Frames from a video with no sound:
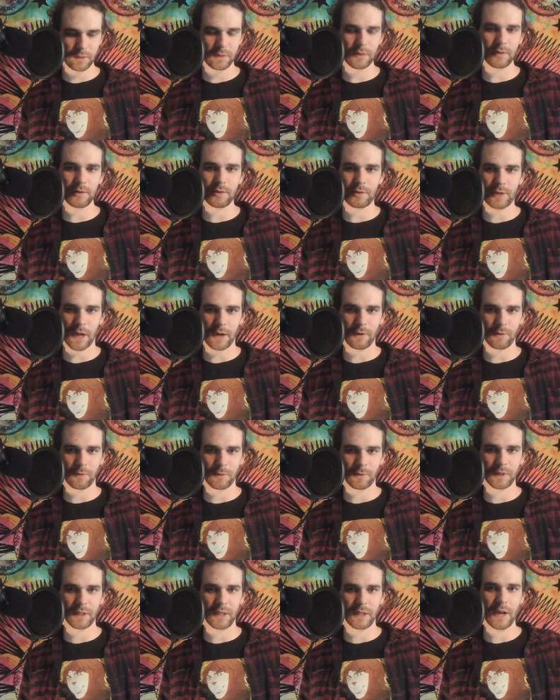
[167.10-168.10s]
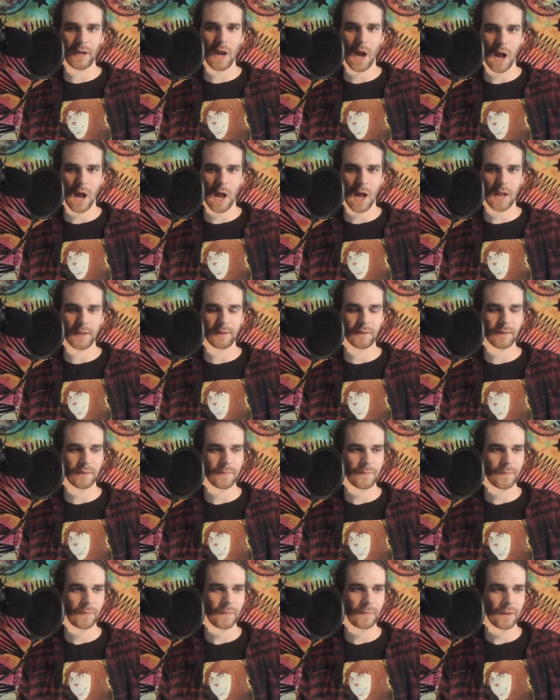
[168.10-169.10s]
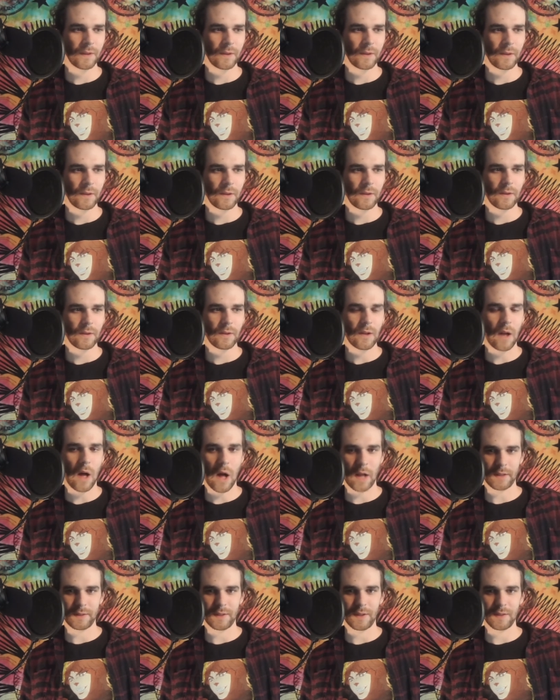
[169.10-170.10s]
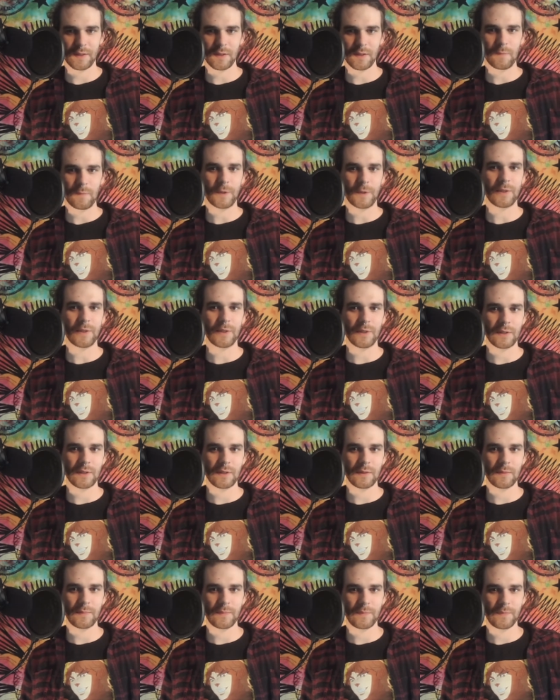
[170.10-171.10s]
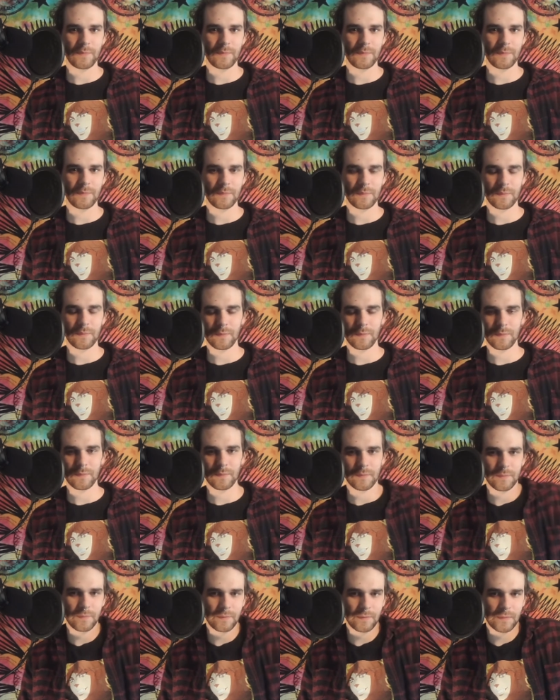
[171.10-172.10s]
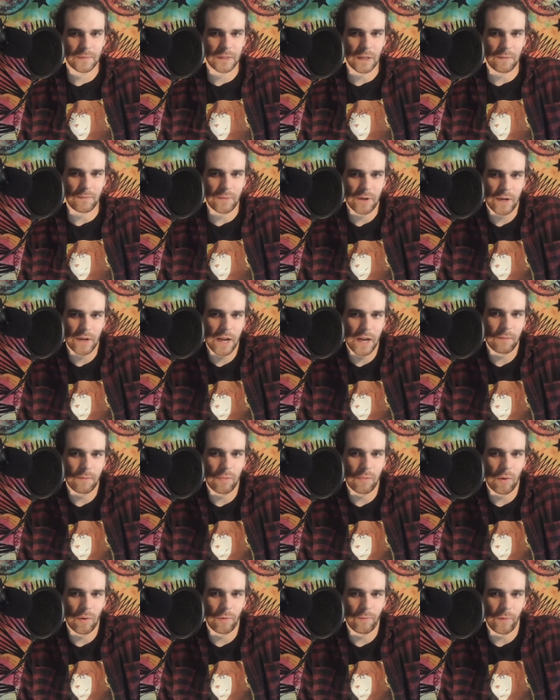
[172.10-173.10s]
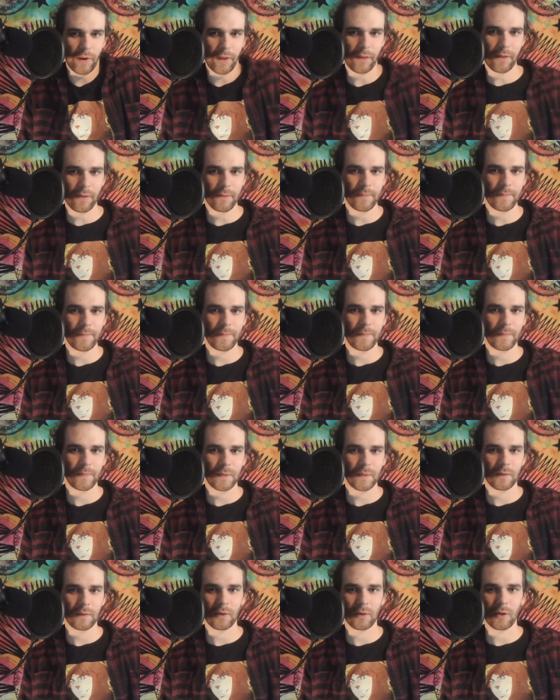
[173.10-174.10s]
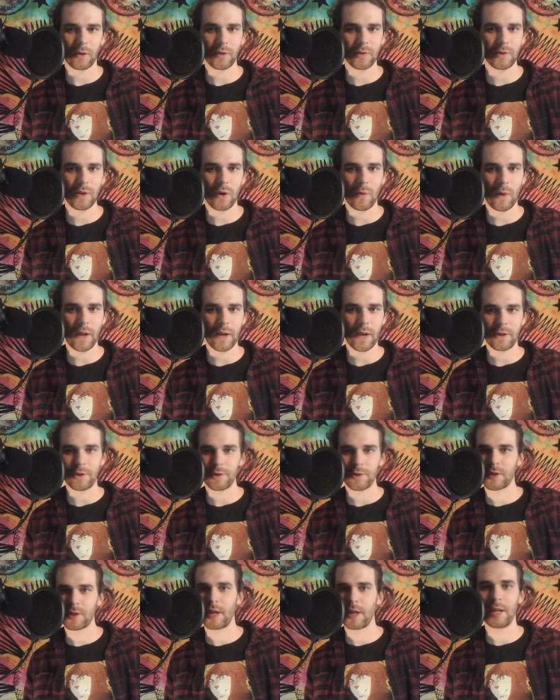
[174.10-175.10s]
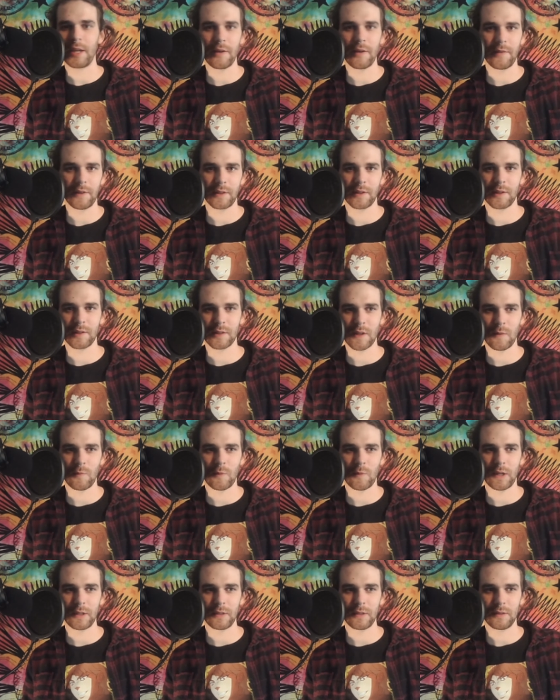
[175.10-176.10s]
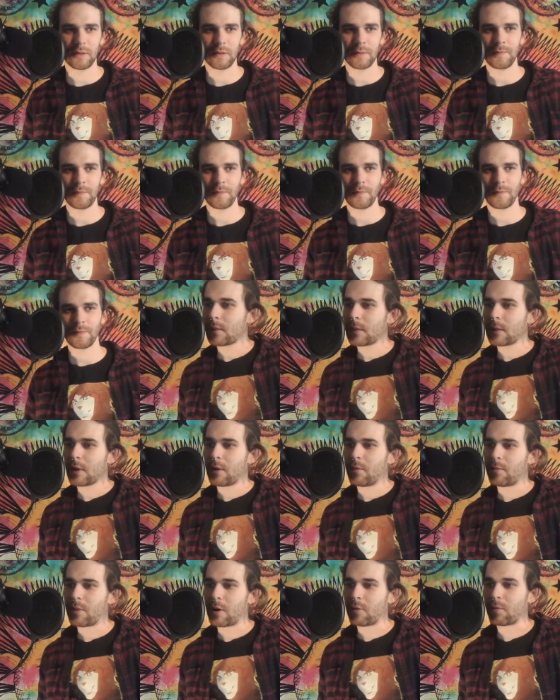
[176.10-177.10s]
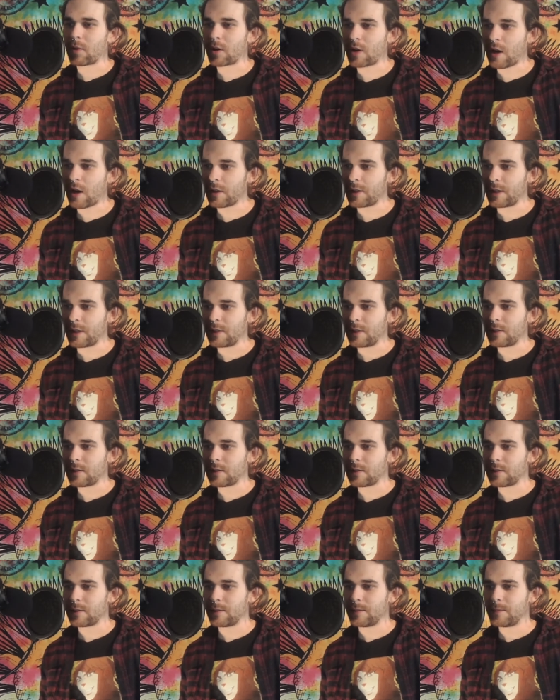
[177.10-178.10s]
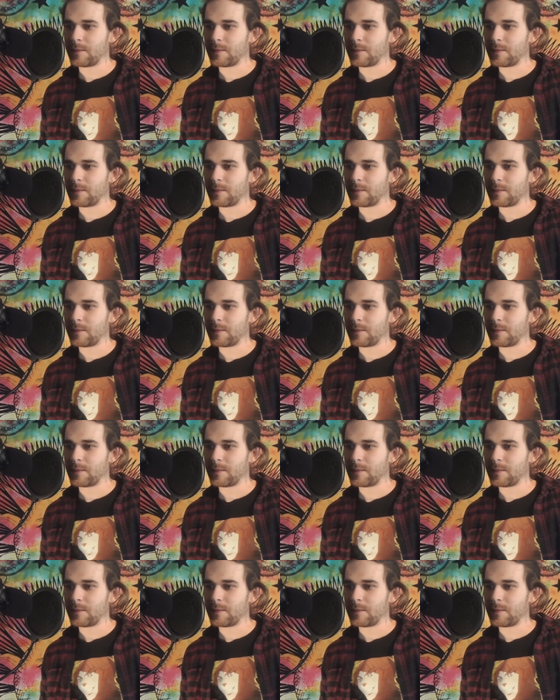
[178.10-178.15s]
generally cause autism, which is something you're kind of born with. So there's no way to just like give it to someone. But regardless,